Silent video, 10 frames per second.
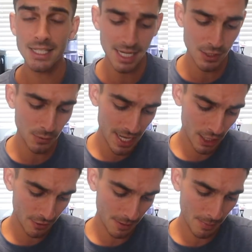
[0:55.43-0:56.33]
It says right
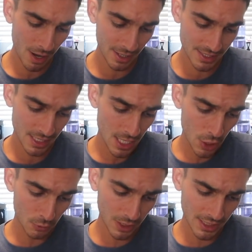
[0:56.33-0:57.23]
here on the box,
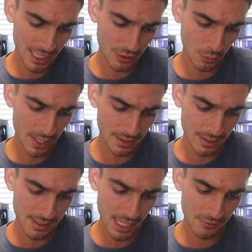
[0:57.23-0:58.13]
run like the wind,
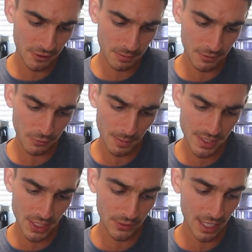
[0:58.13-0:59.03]
designed for
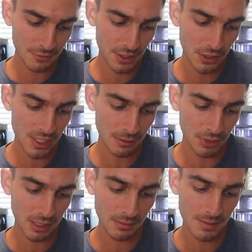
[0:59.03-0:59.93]
performance and crafted using
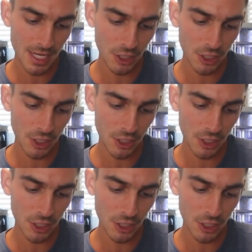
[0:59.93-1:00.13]
premium